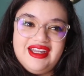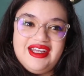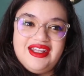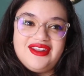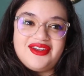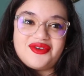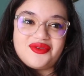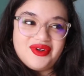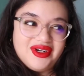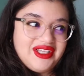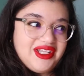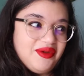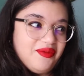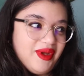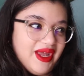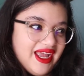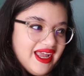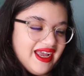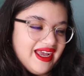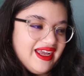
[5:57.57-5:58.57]
They're really
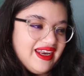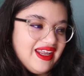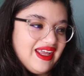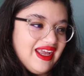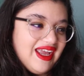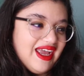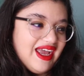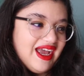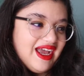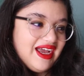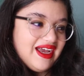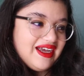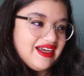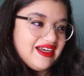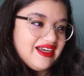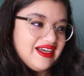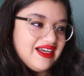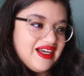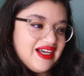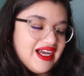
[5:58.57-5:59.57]

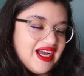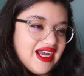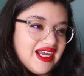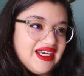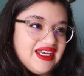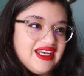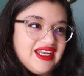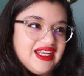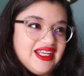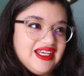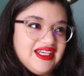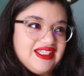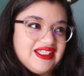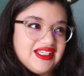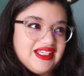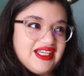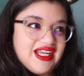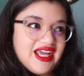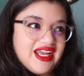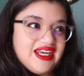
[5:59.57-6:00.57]
bad. I need
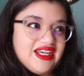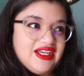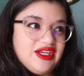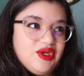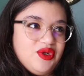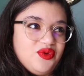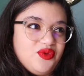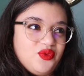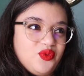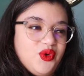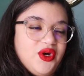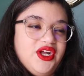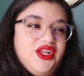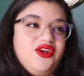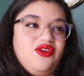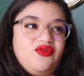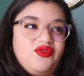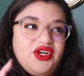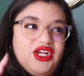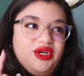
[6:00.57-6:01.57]
to get it,
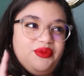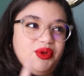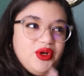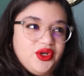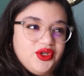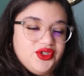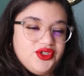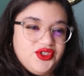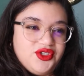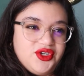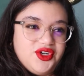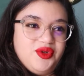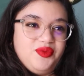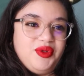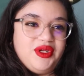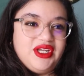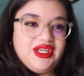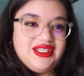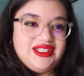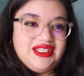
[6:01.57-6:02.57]
one, reupholstered,
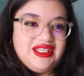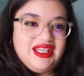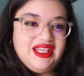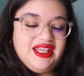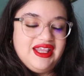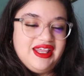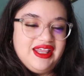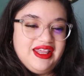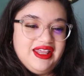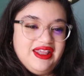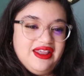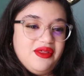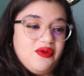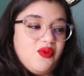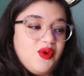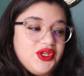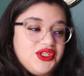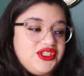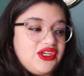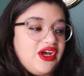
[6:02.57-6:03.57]
because
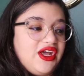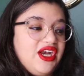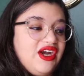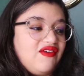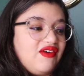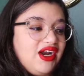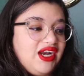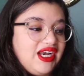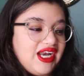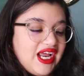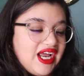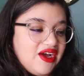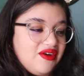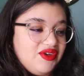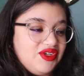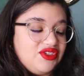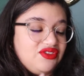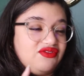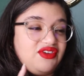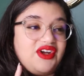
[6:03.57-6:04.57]
what's on it right now
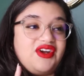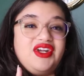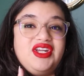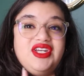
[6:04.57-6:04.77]
is very